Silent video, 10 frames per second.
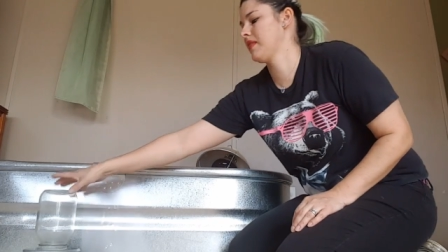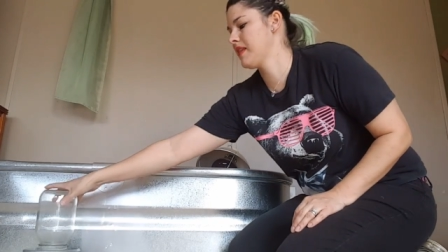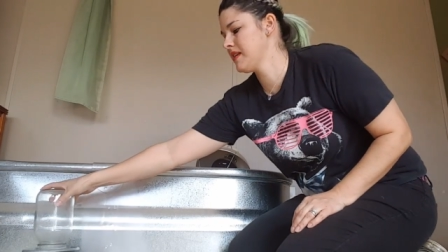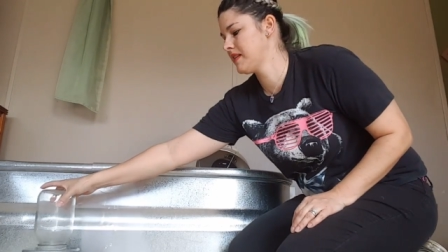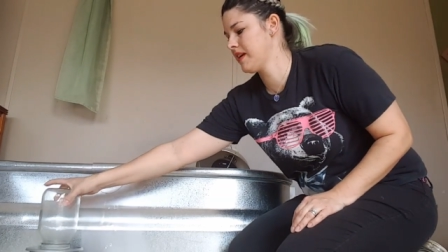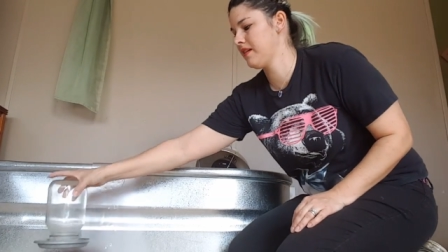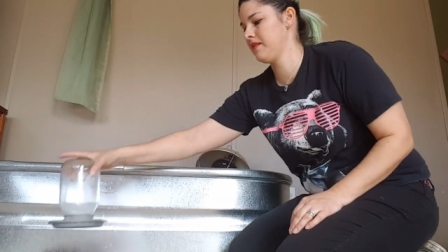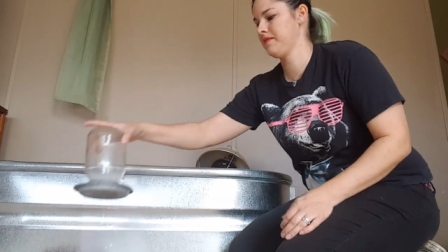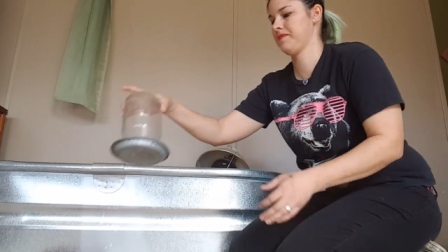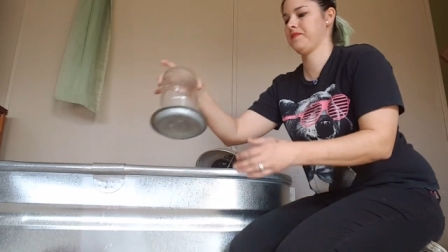This
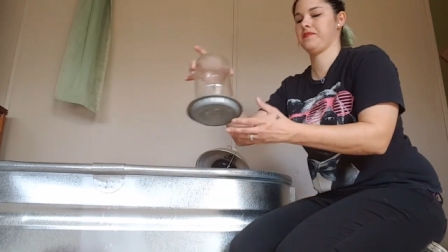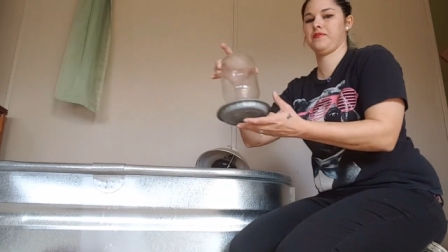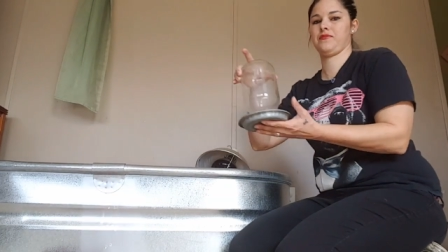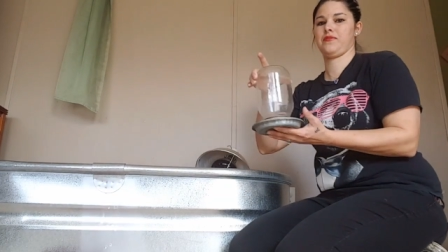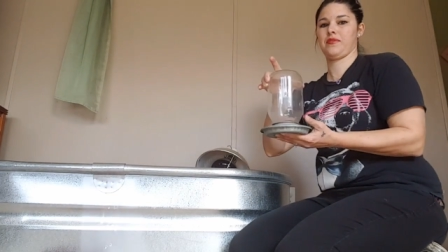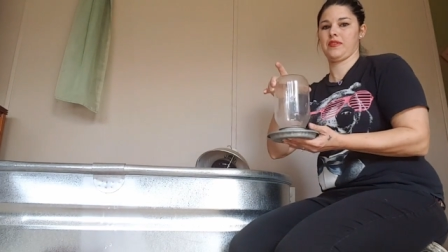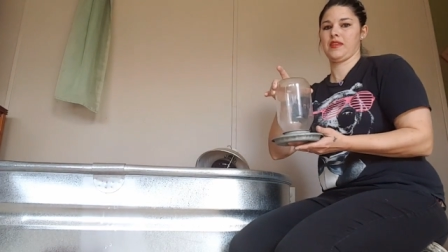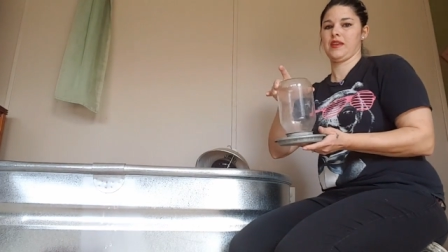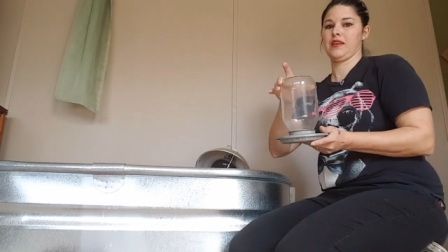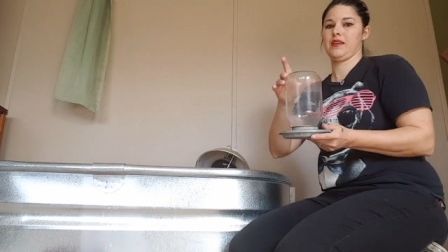here
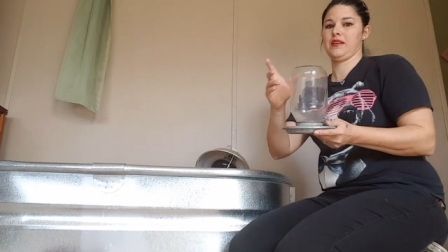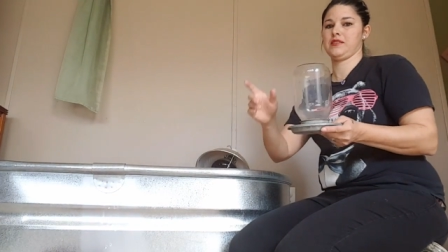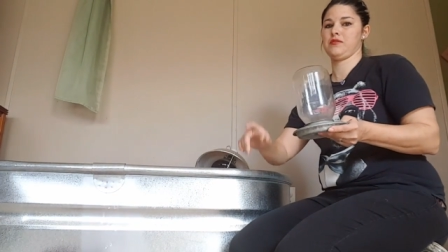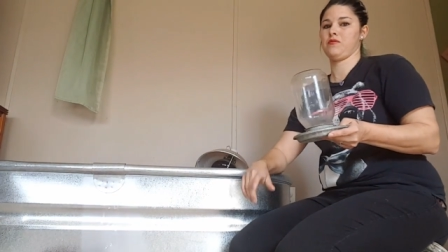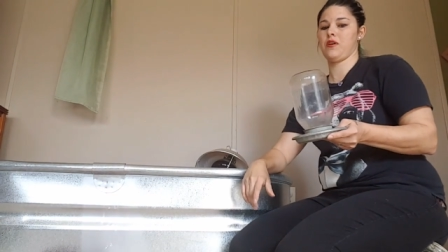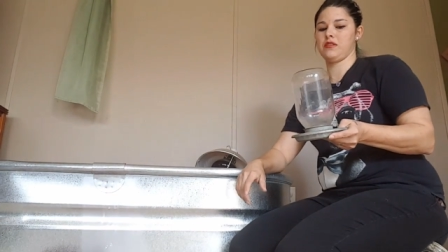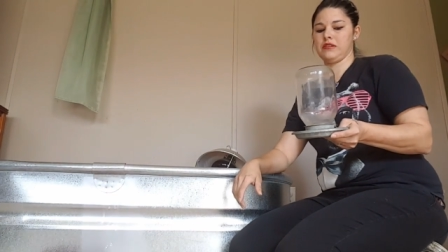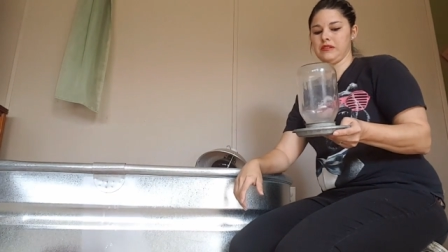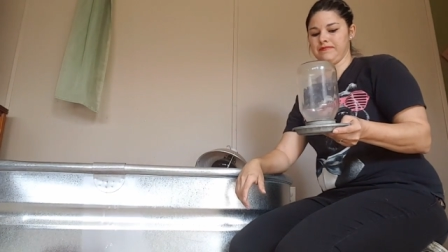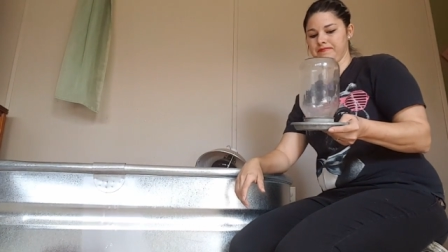is a
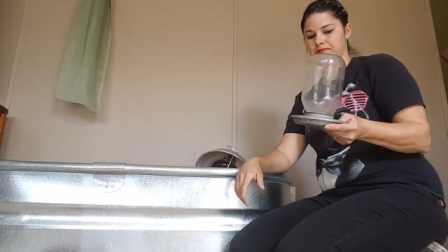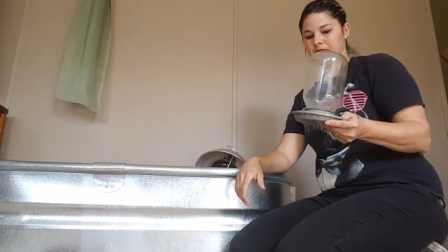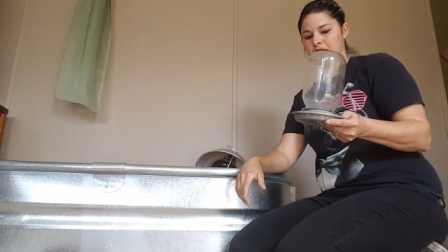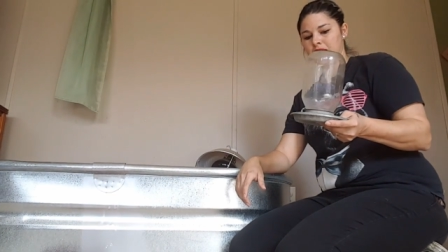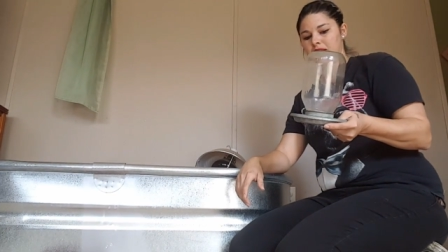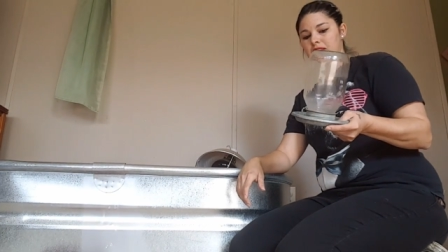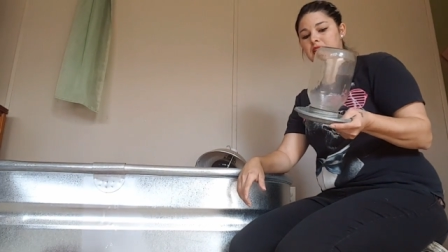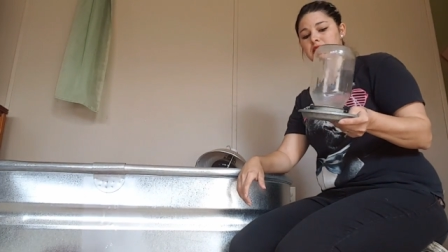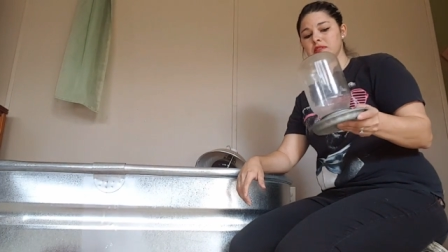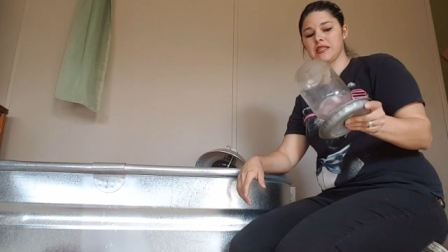waterer.
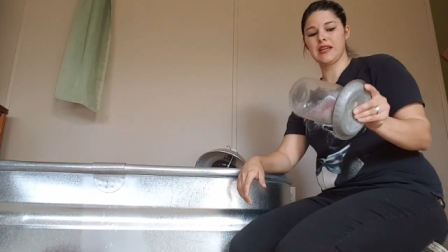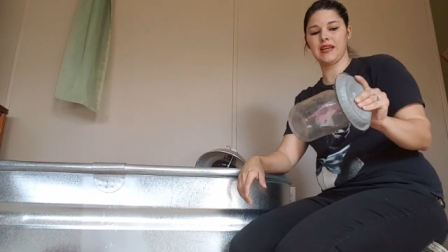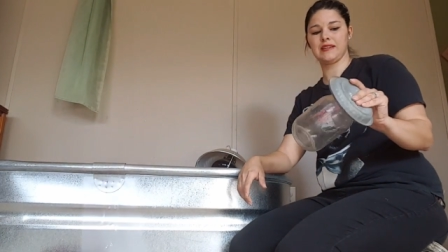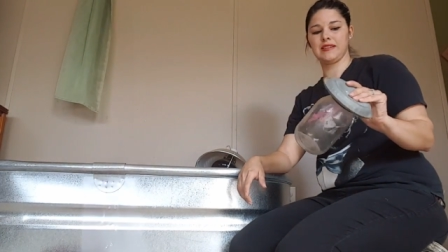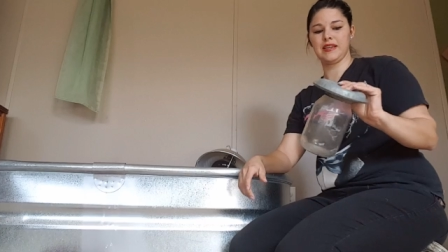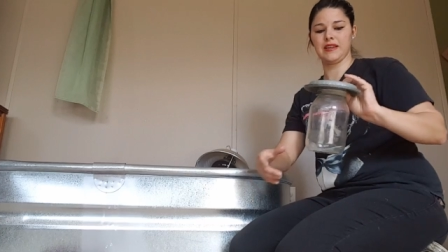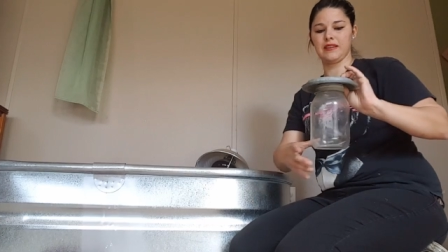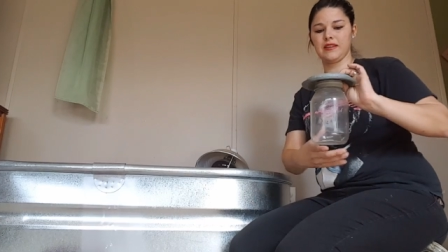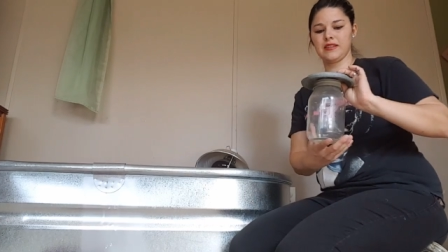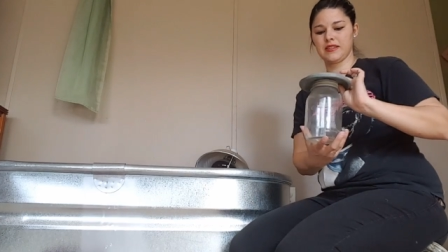This one's an
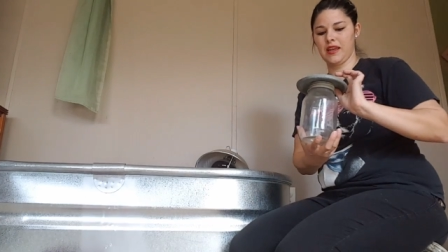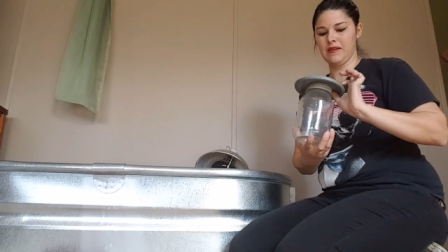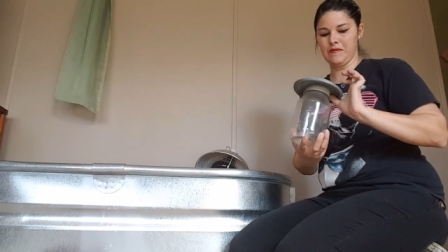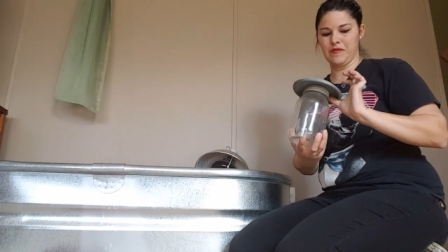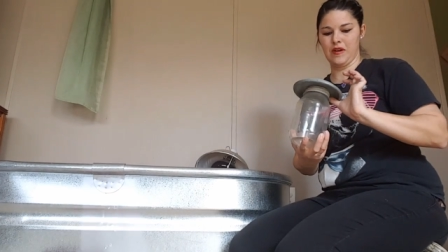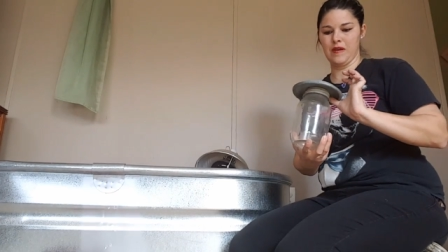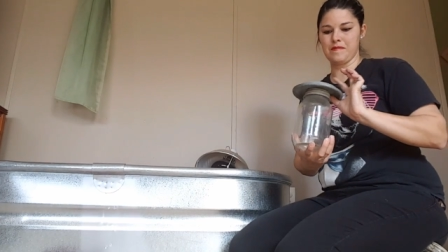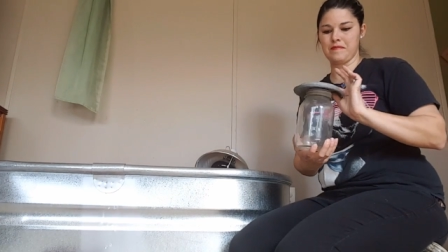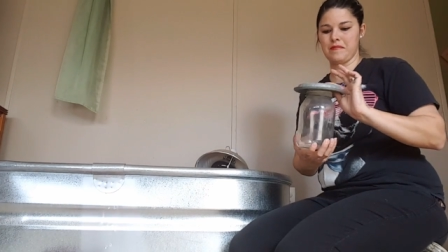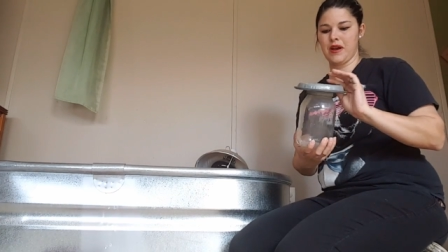antique. This came
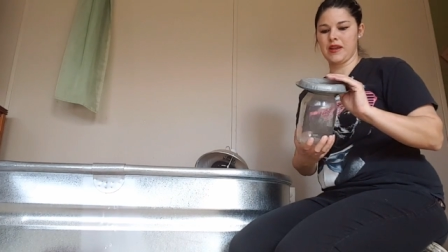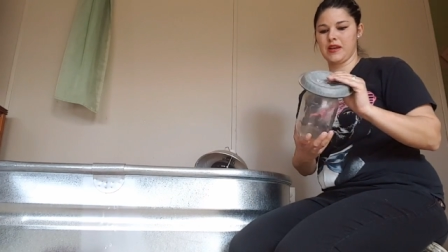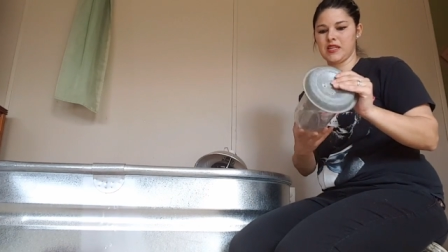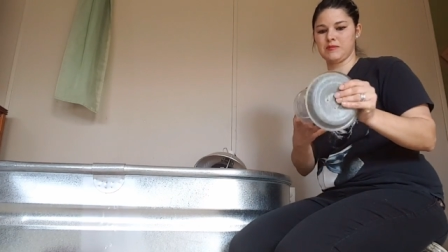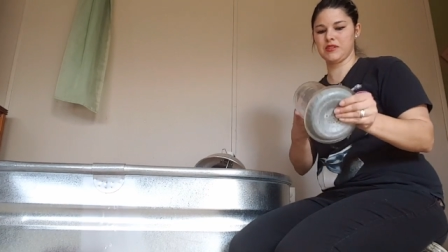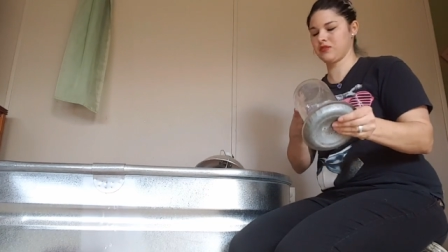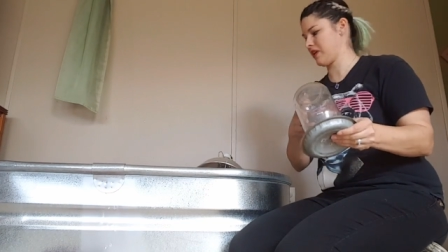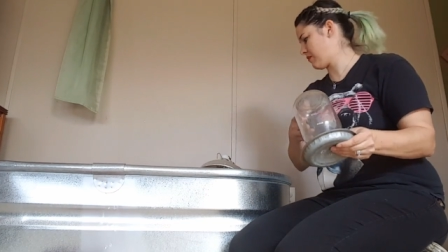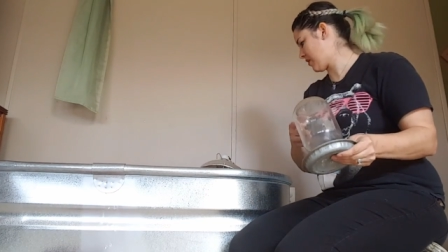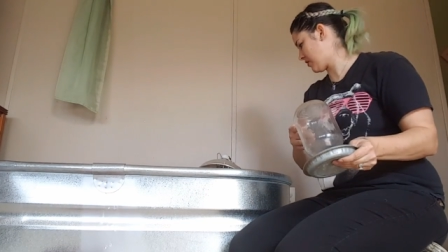from my husband's
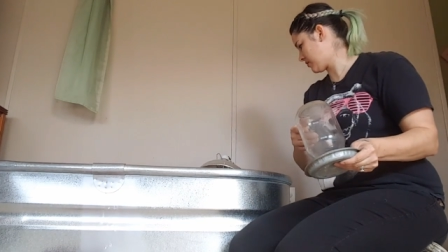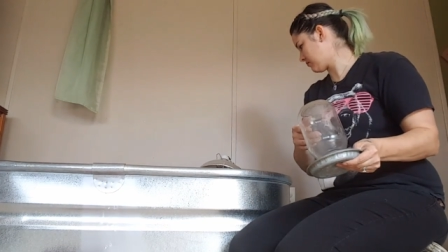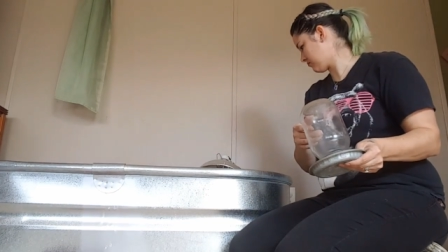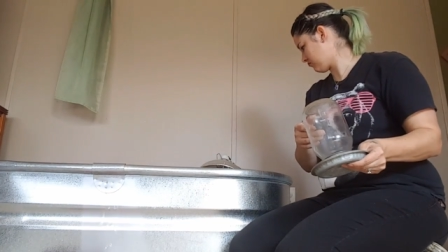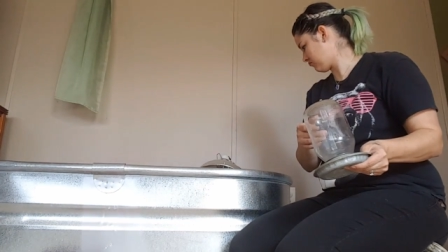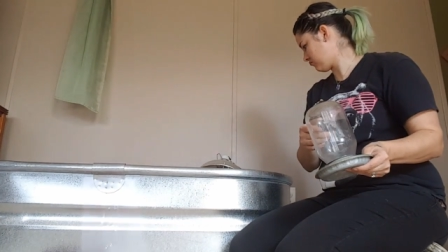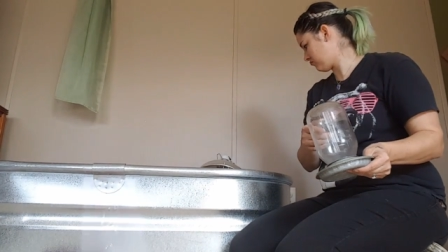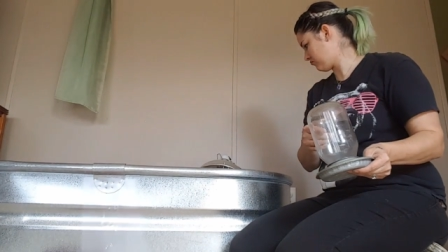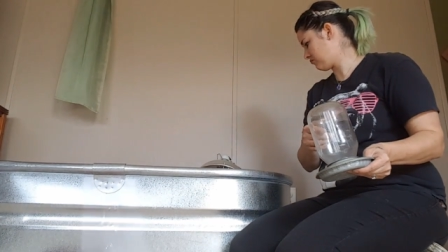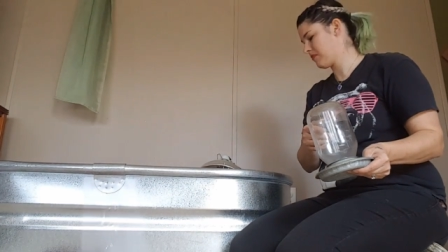grandmother's
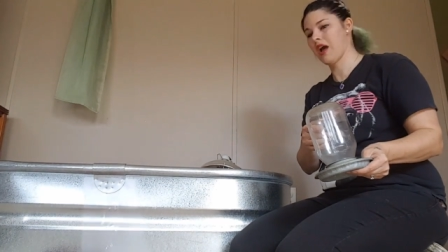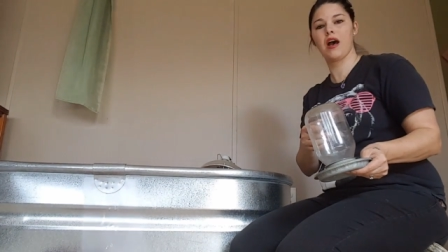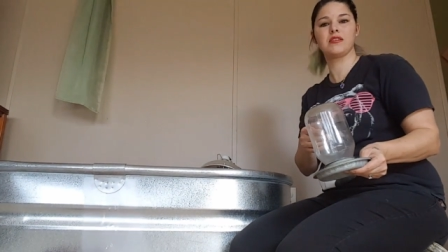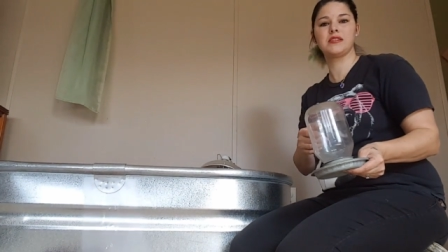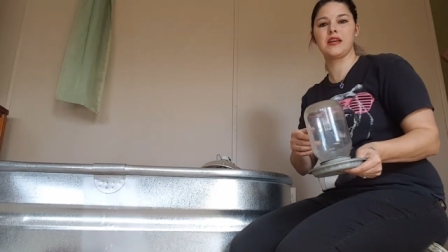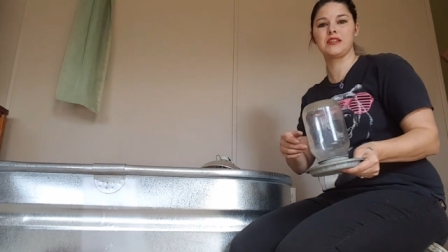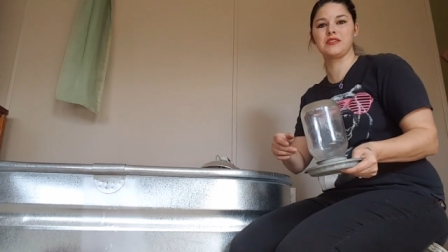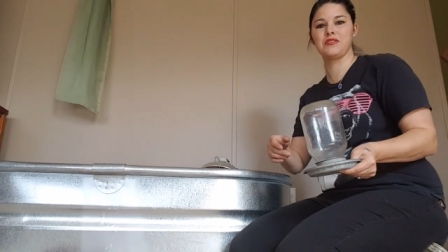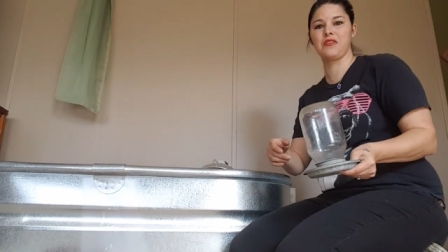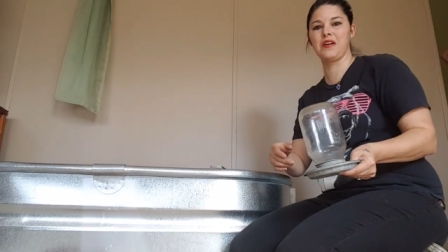house
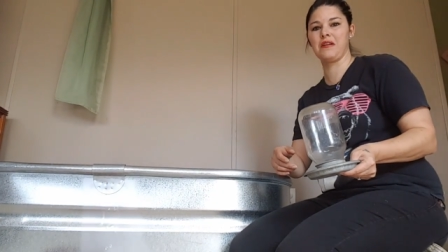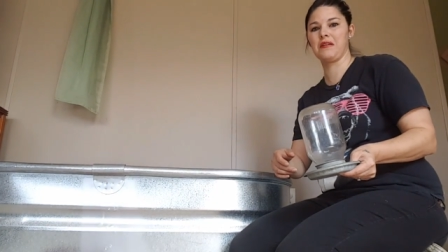next door.